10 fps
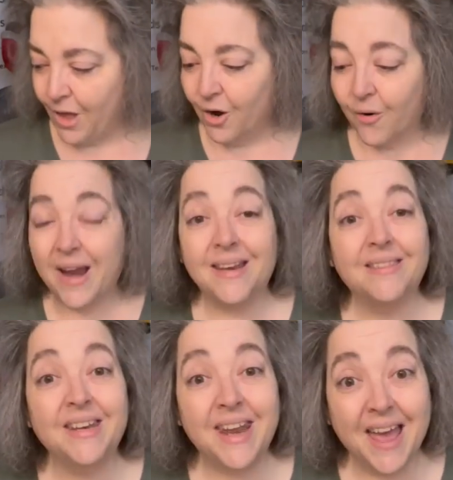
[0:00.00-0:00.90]
All right.
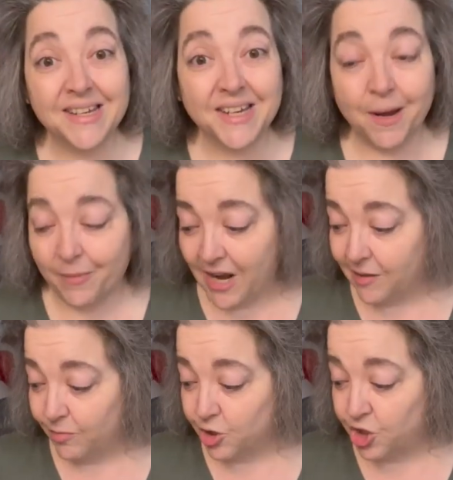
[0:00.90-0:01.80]
The next item that
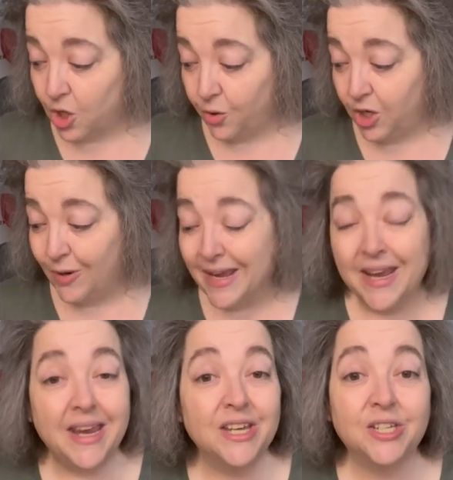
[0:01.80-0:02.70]
I will show you
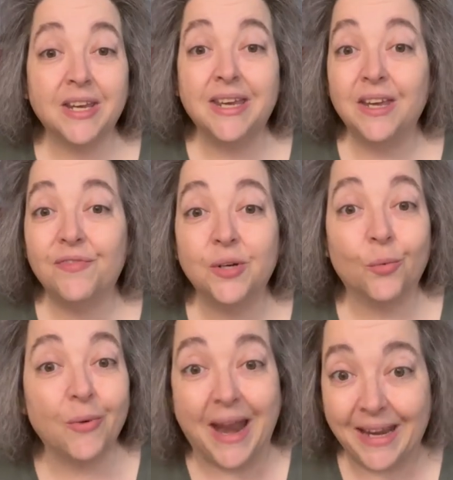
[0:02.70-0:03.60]
is gift
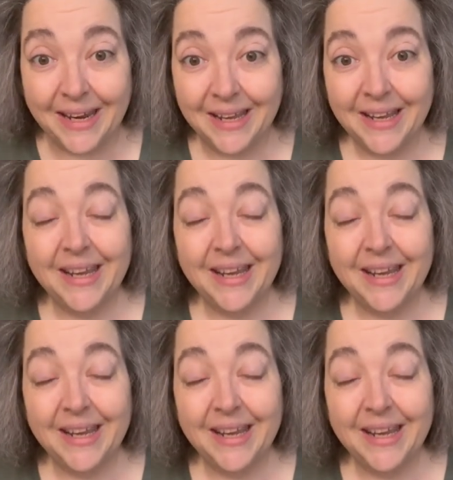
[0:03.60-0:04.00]
ready.